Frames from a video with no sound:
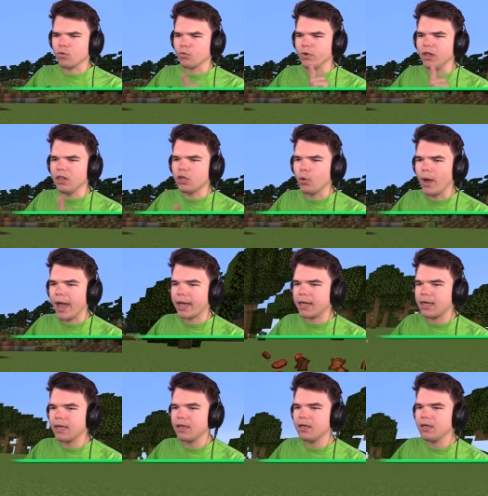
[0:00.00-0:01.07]
Real
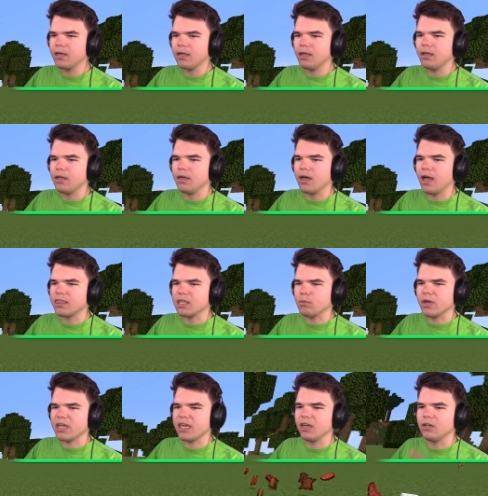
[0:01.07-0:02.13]
quick. Uh -huh. I think
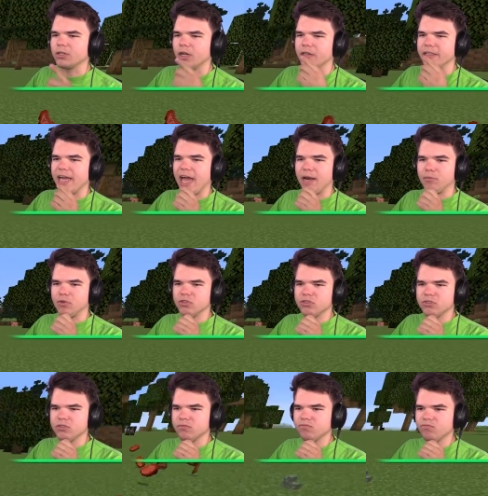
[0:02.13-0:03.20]
we killed all the
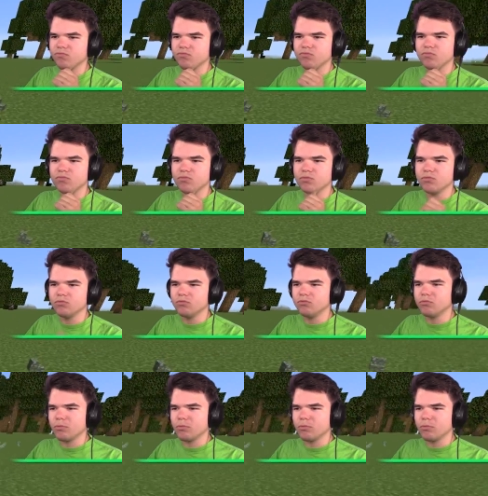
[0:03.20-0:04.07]
animals. Yeah, I was I was looking